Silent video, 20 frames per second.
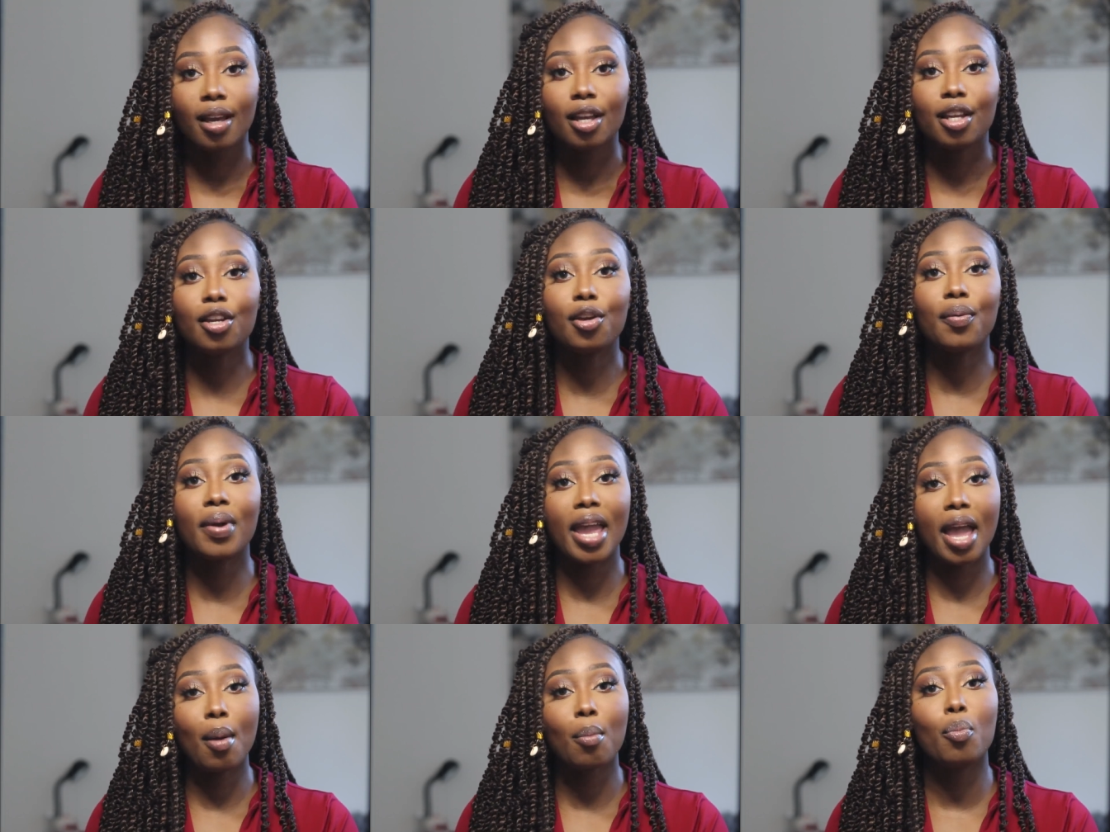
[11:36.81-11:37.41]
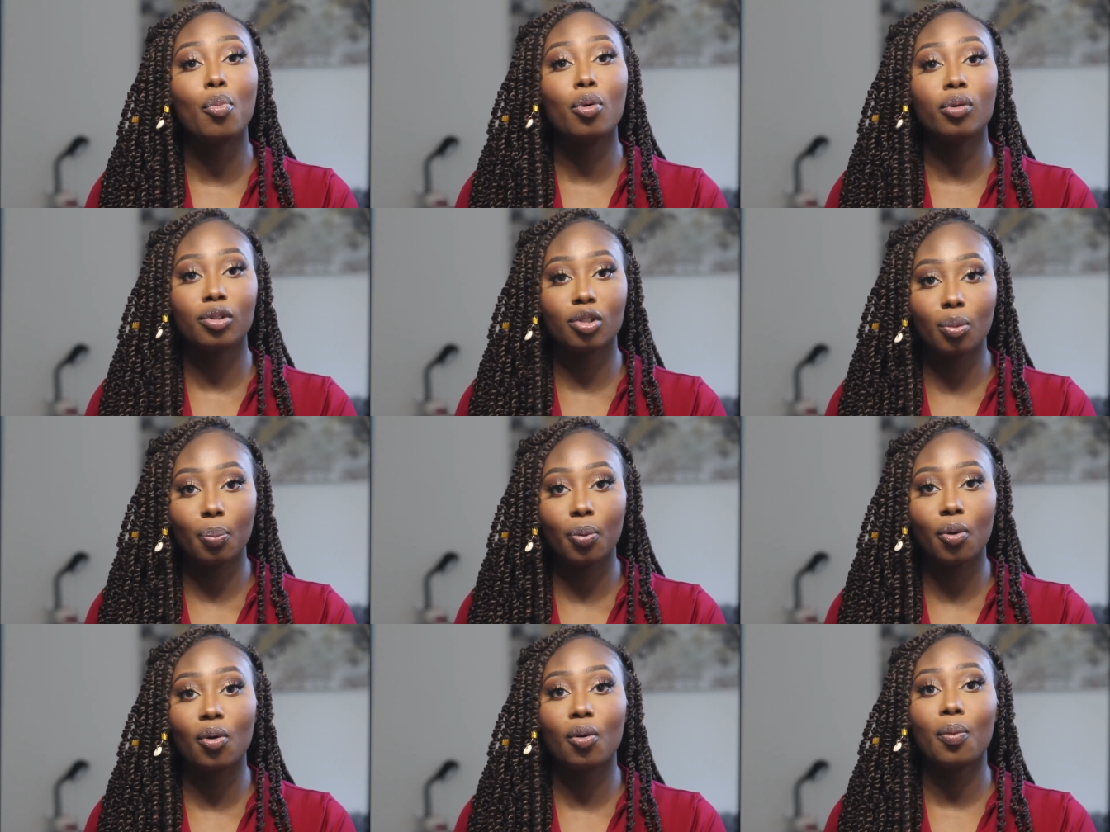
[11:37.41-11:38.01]
You get
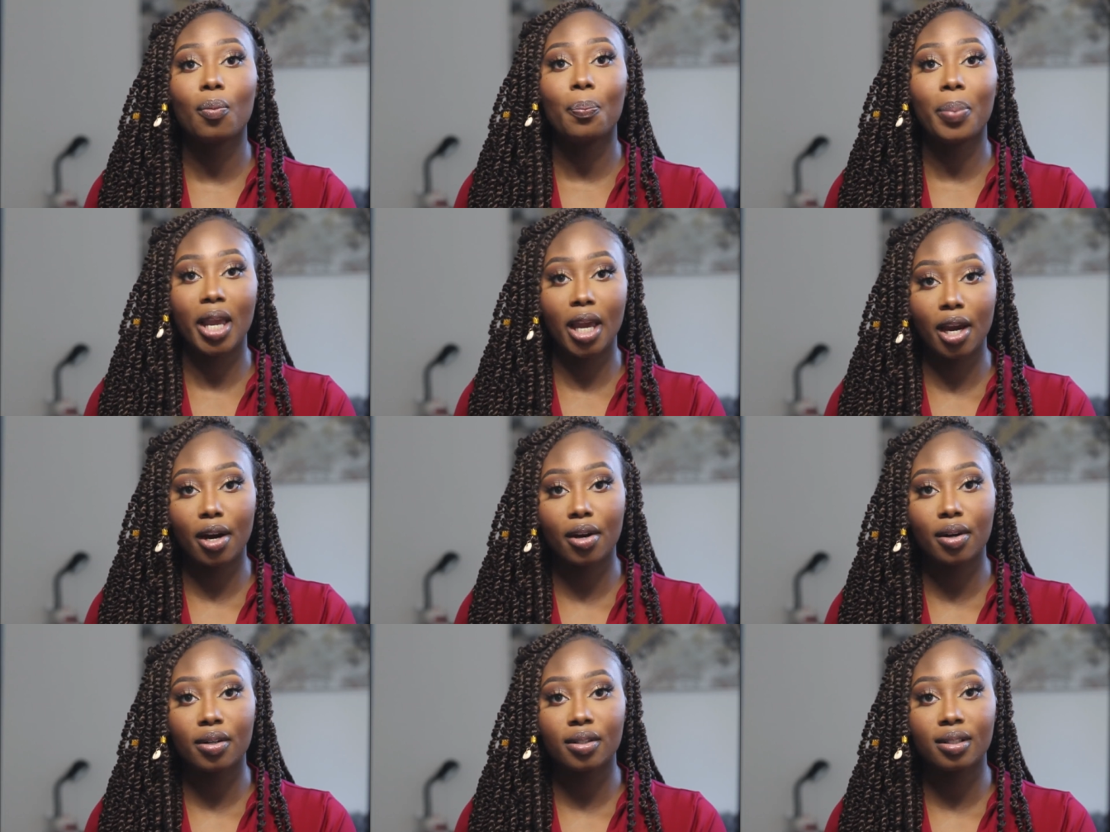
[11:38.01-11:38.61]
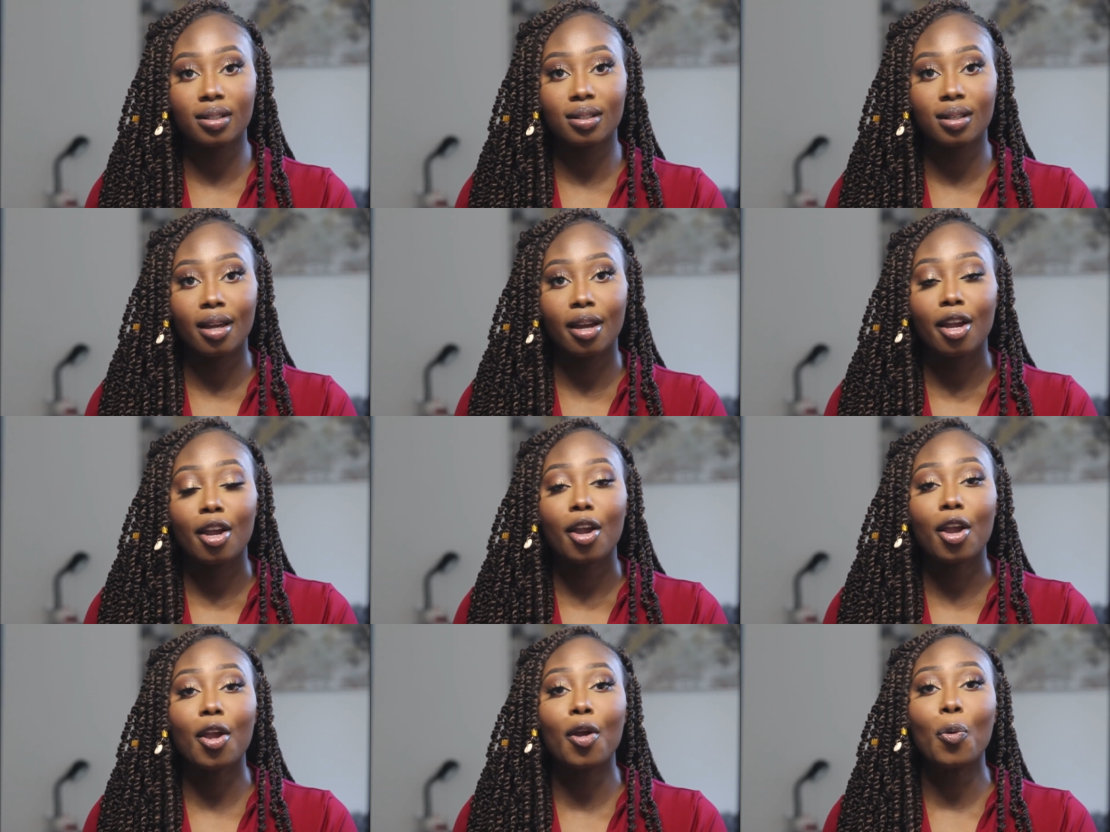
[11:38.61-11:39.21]
multiple pairs
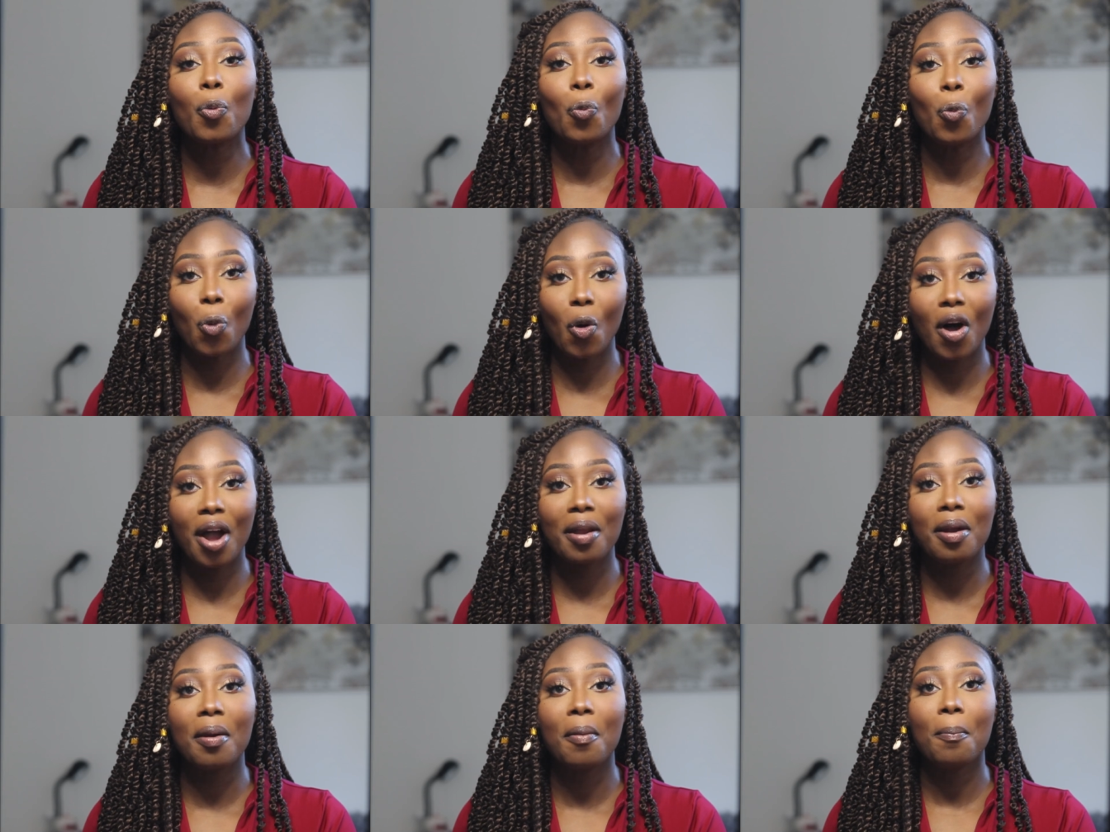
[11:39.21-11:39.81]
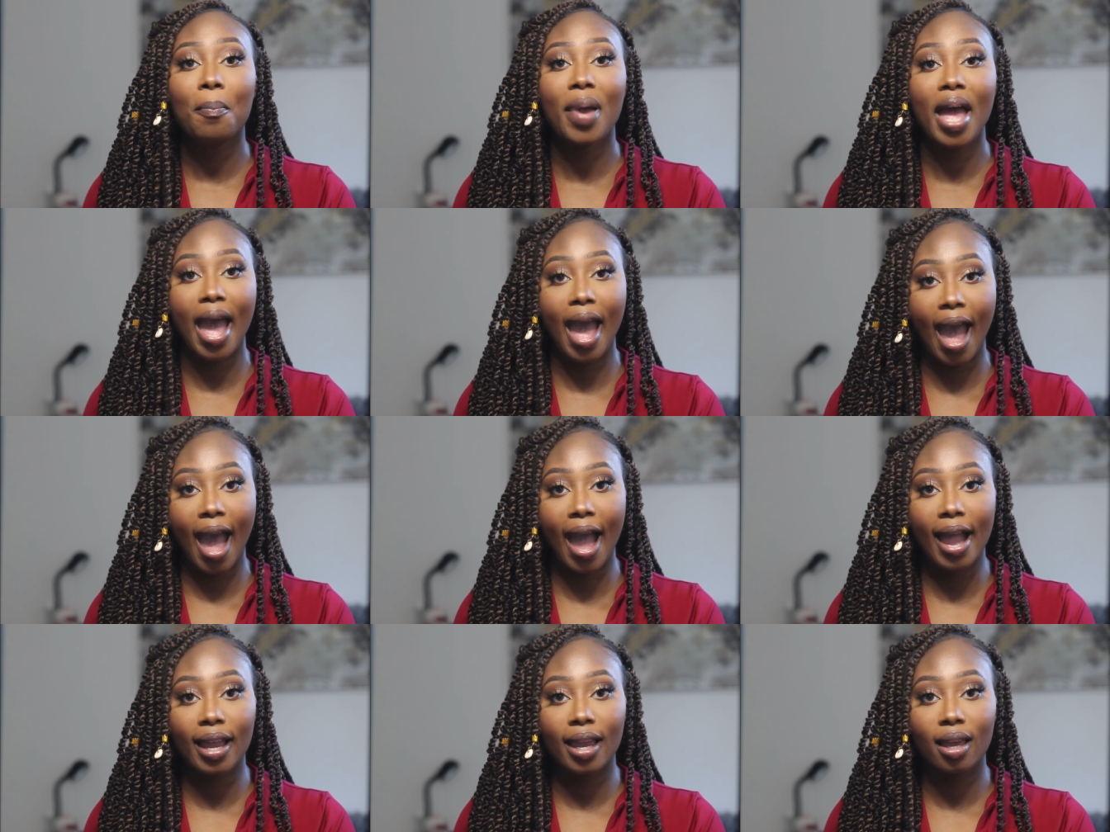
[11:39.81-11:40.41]
in one
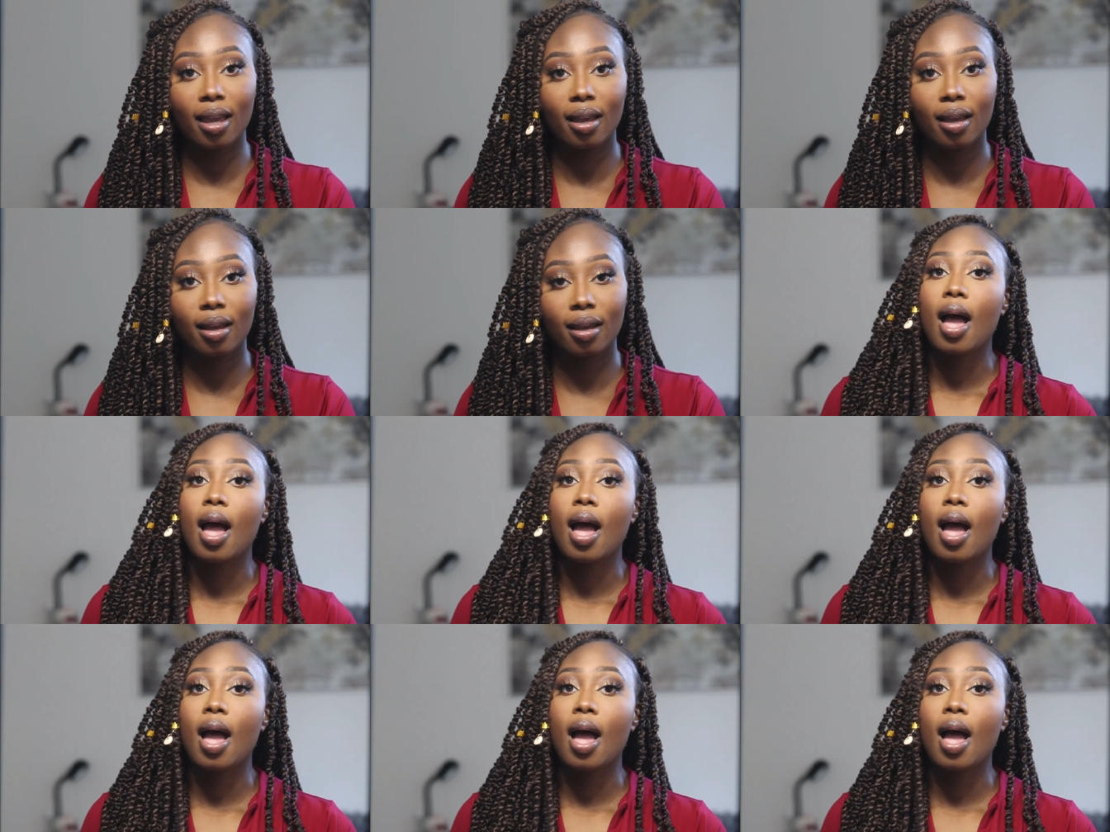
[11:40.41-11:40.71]
pack.